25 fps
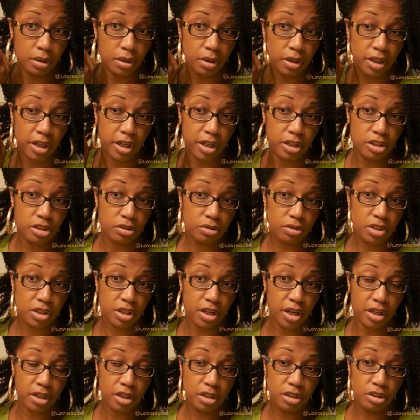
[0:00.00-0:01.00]
Okay, so it's
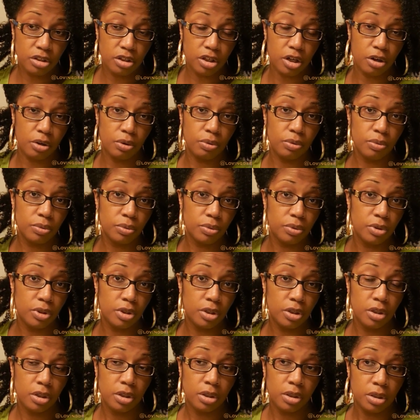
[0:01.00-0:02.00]
kind of, you know,
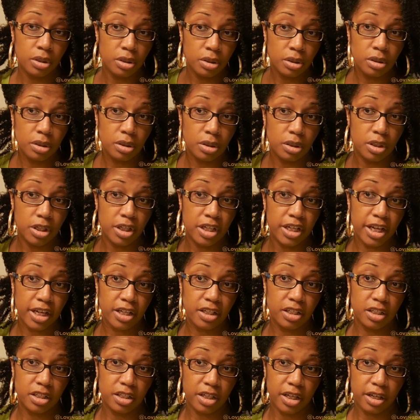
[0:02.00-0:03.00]

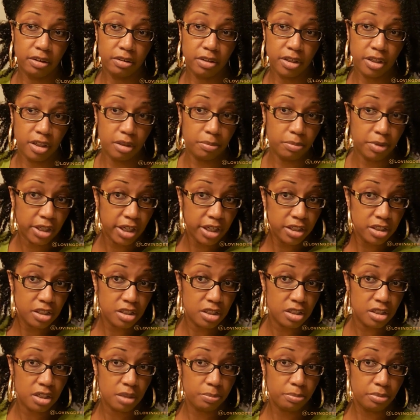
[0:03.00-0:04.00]
connected down here, but I
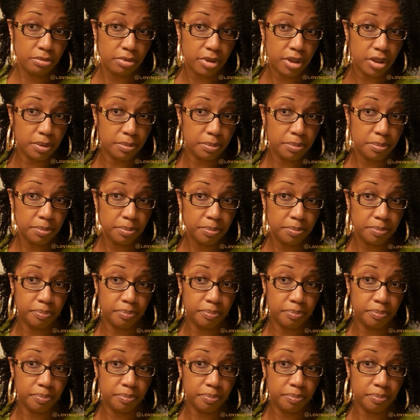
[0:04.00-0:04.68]
just separate them.